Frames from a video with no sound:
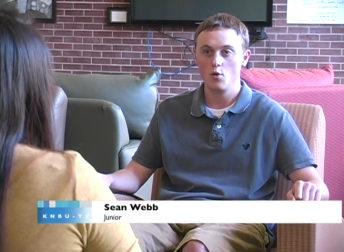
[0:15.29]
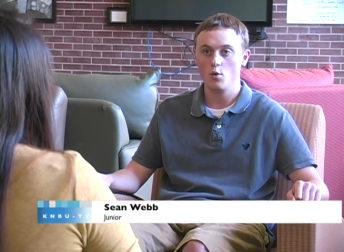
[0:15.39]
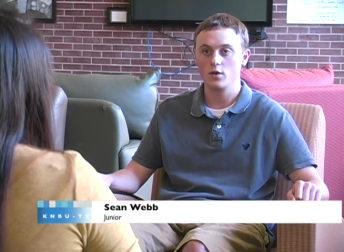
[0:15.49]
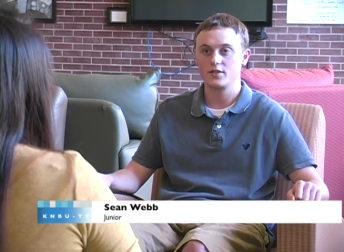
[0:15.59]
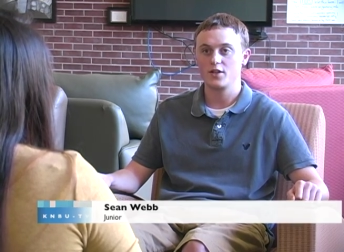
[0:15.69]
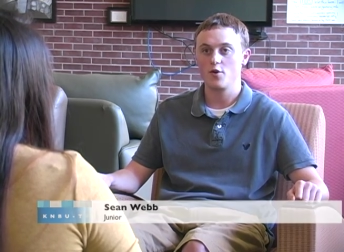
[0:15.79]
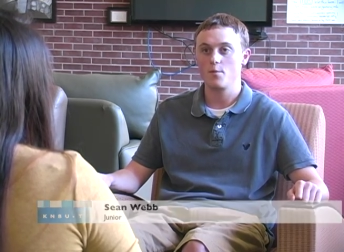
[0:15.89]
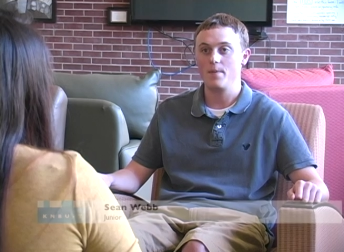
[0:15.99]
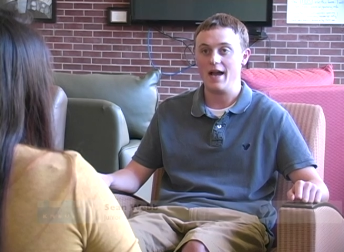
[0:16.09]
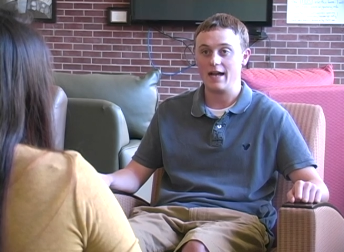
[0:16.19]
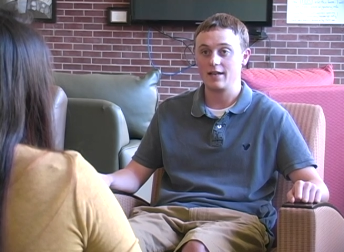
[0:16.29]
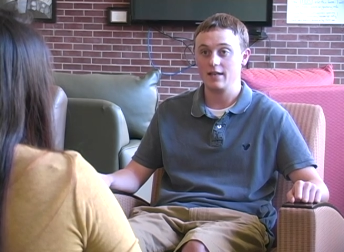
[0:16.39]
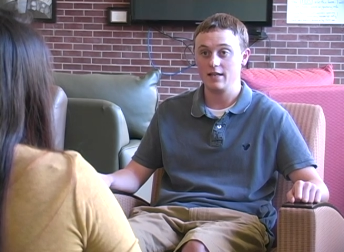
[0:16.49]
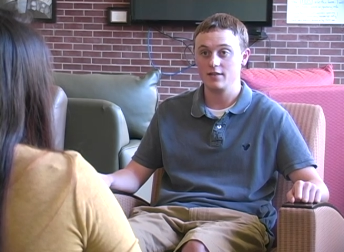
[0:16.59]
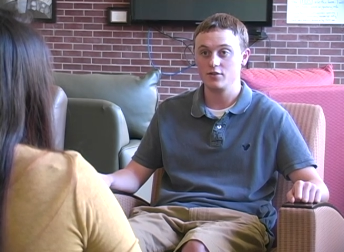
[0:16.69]
want to go back
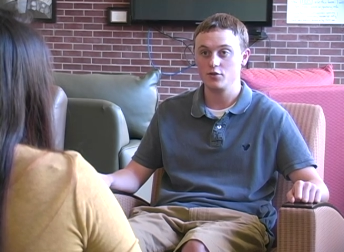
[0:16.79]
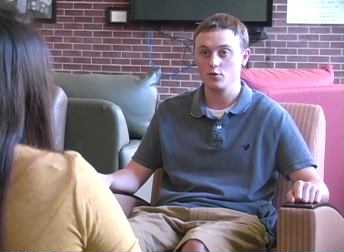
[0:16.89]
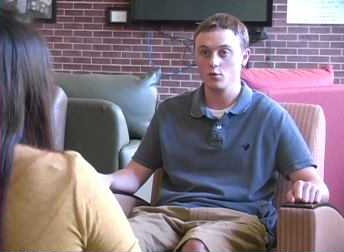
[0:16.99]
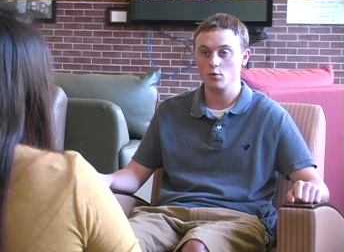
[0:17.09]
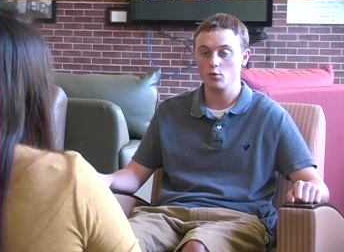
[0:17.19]
into